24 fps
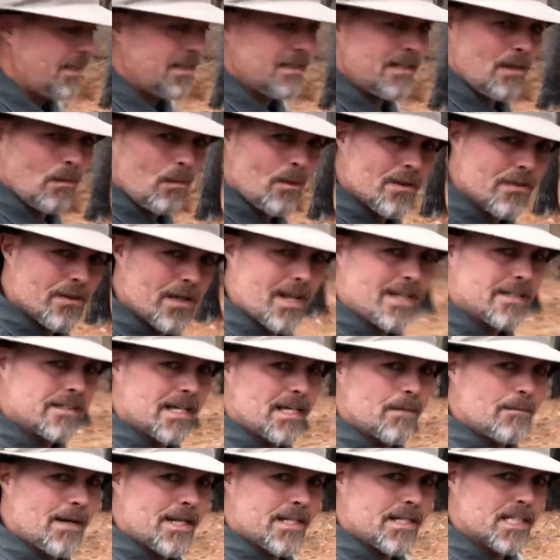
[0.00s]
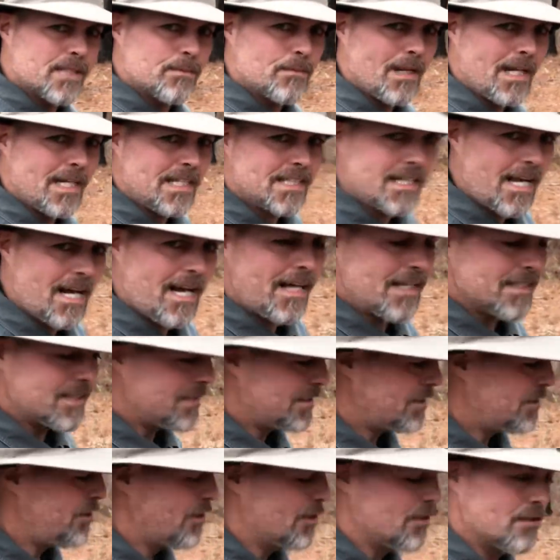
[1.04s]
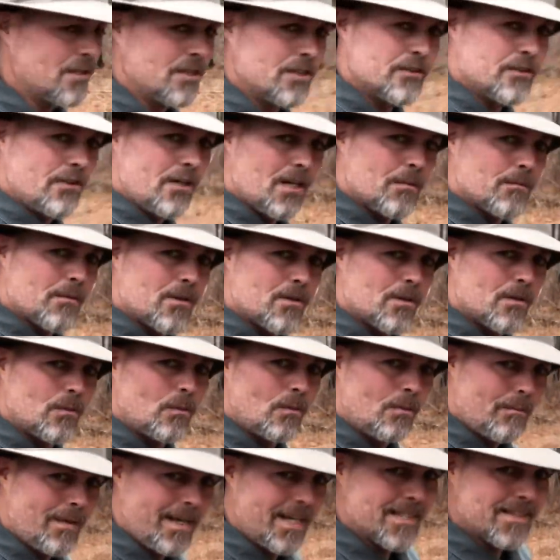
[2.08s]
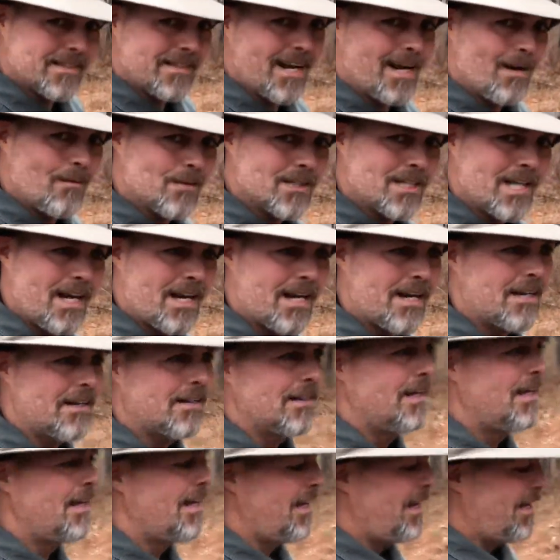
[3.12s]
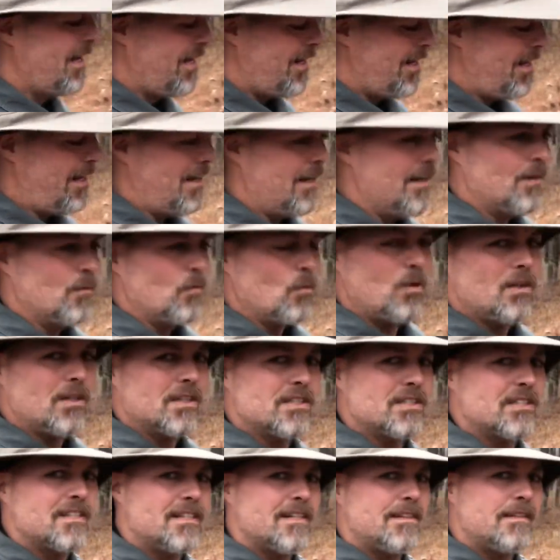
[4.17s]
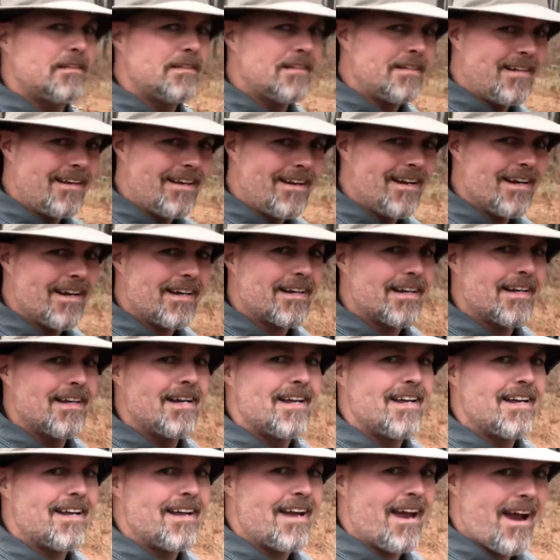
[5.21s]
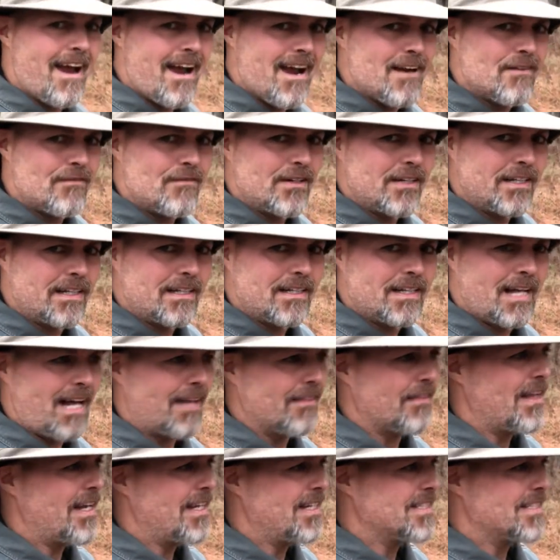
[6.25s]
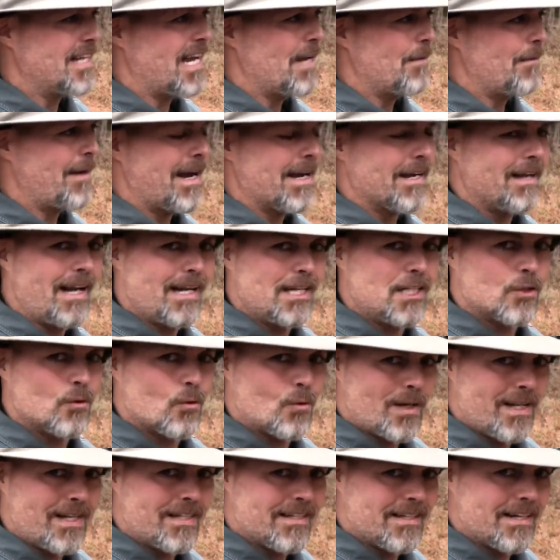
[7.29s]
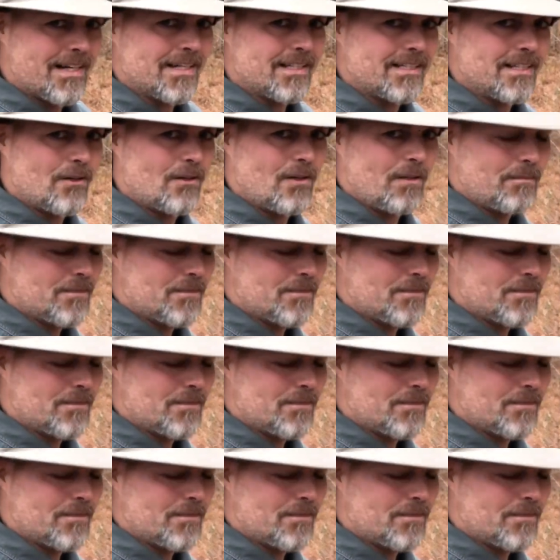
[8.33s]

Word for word: Now one thing I tell you about this place guys is during the summer when me and Sam was out here, it was tick heaven. I think Sam had like 20 ticks on him